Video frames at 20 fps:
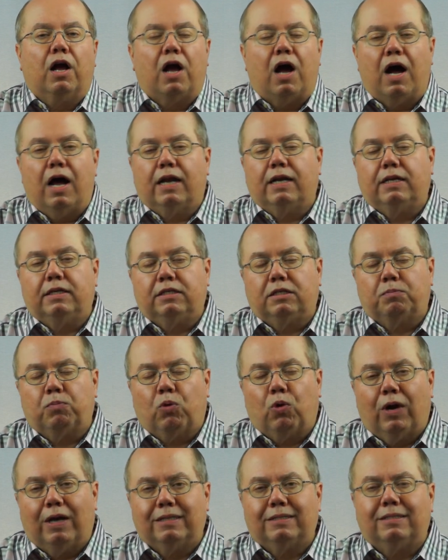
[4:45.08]
God's
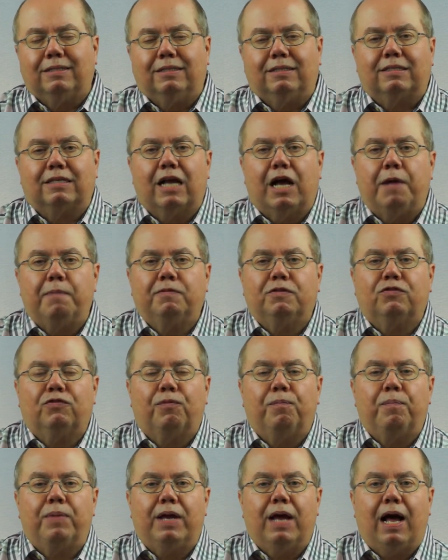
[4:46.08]
presence comes
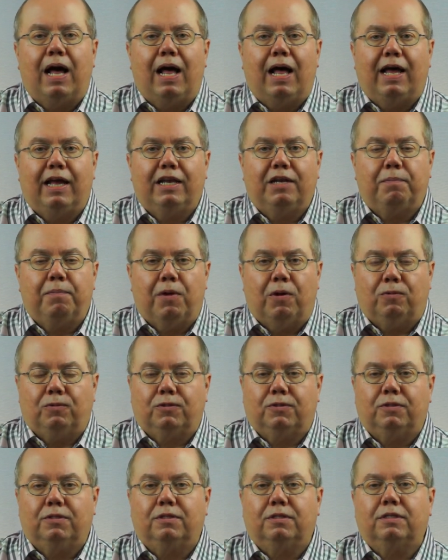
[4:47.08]
from behind
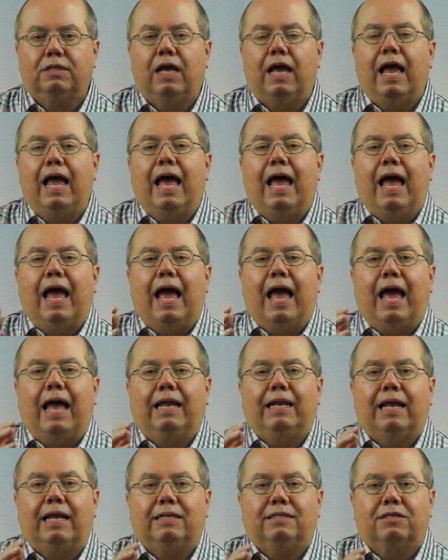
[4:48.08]
Moses
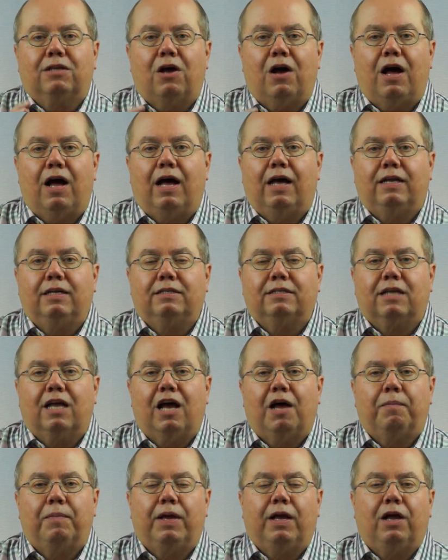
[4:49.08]
and as God is
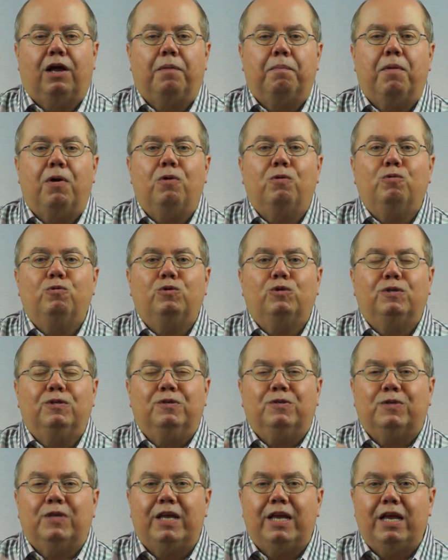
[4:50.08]
coming,
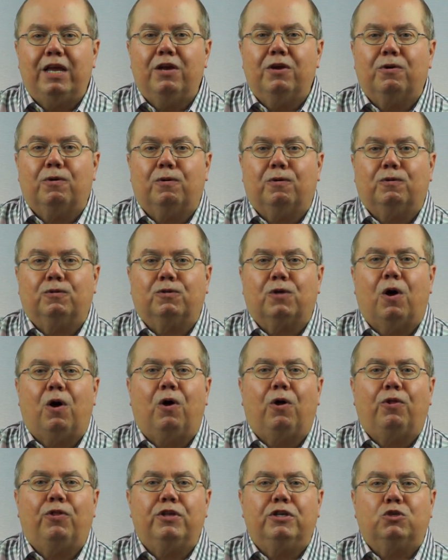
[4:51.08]
Moses hears
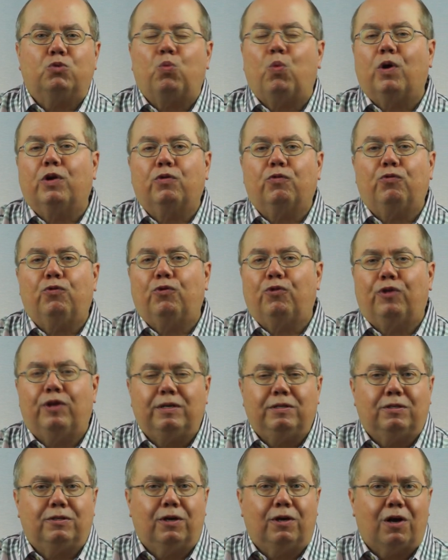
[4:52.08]
all these wonderful
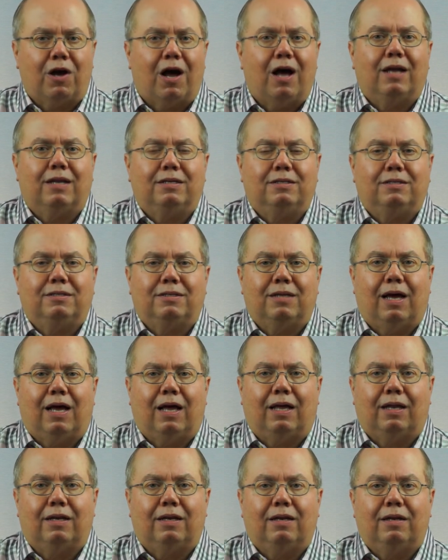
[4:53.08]
things that God has
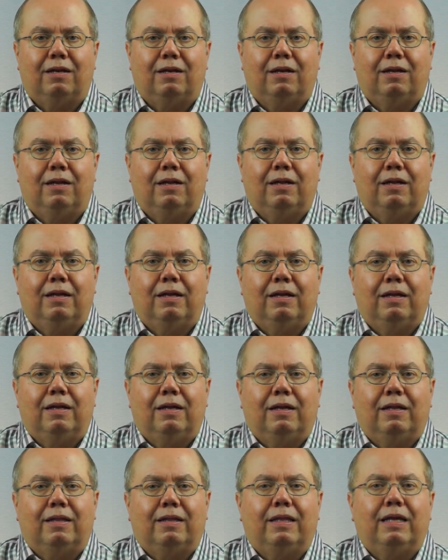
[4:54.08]
done.
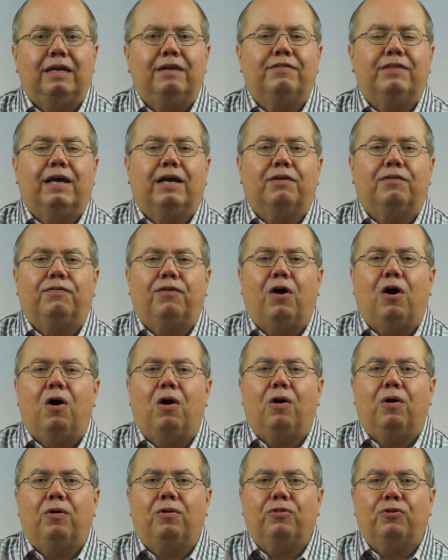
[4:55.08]
Think of that, of
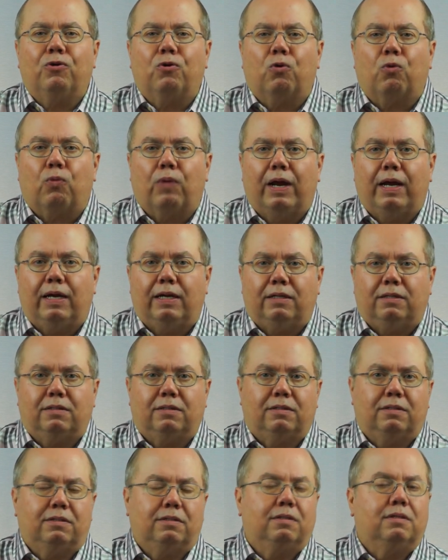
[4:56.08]
all the
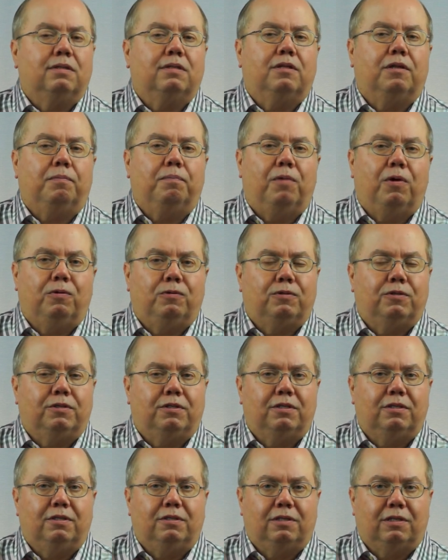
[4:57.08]
grace that
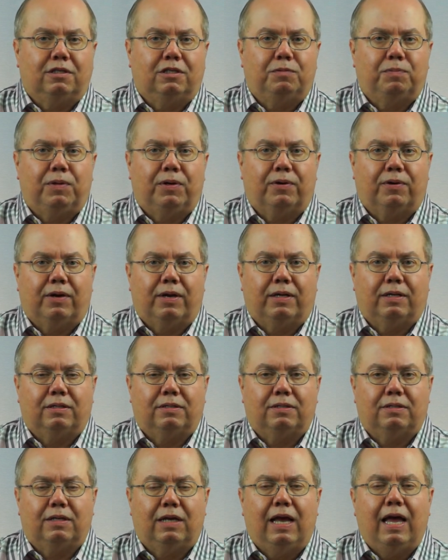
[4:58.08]
Moses has
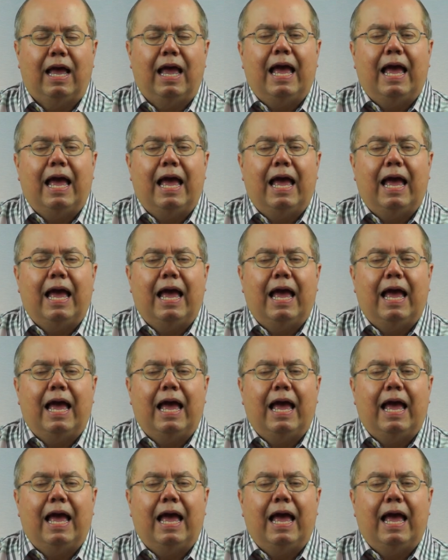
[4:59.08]
experienced.